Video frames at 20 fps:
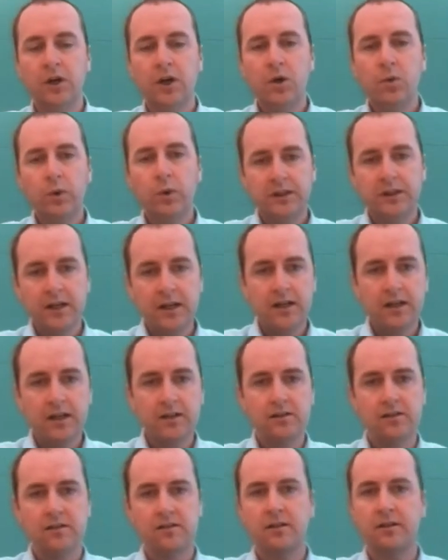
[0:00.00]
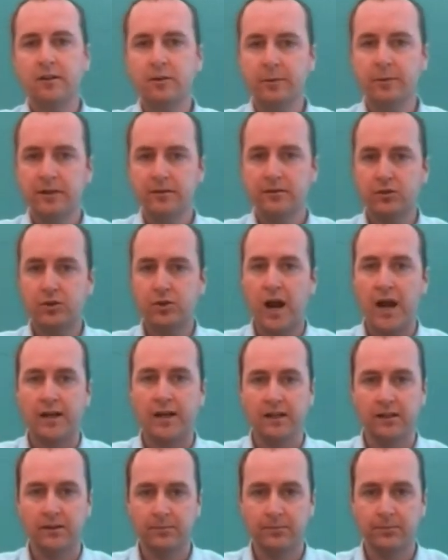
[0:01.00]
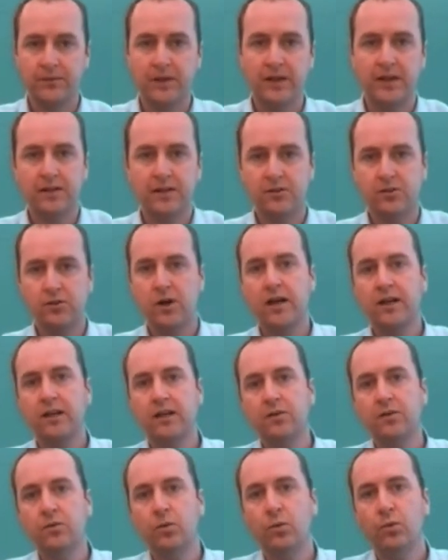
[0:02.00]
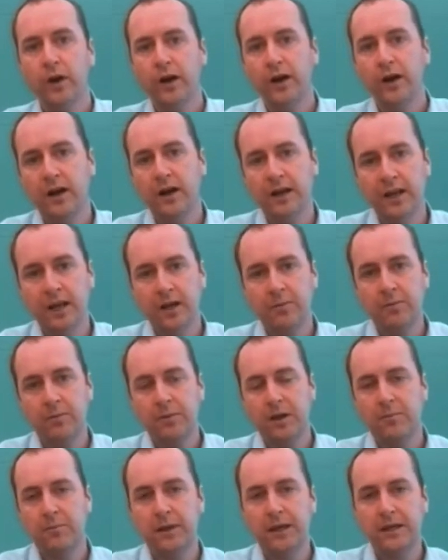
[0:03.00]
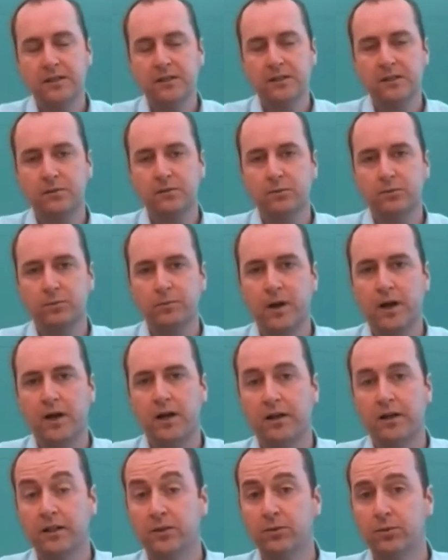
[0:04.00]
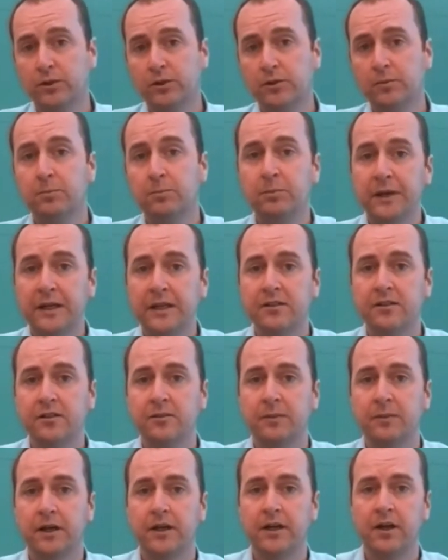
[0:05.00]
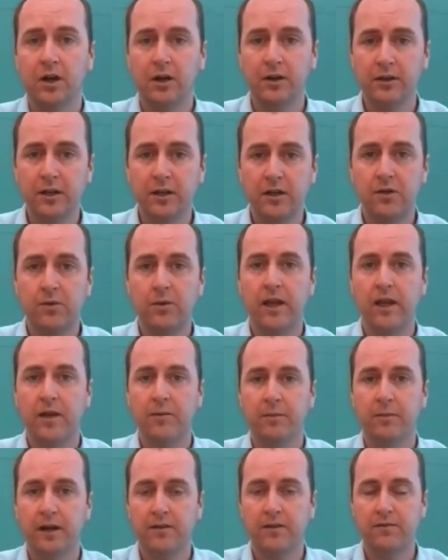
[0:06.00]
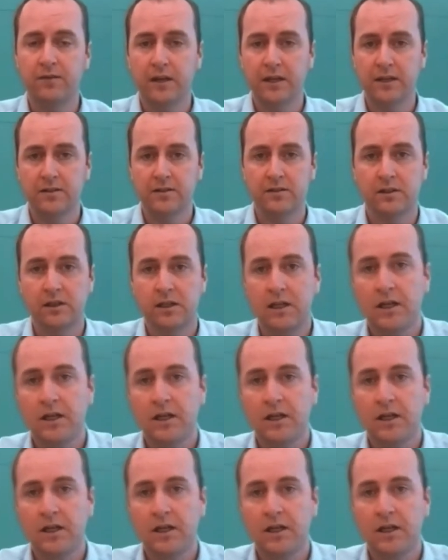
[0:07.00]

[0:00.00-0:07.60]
What that is a little bit of tracking, and it's tracking where I am based in the room based on my audio and my face.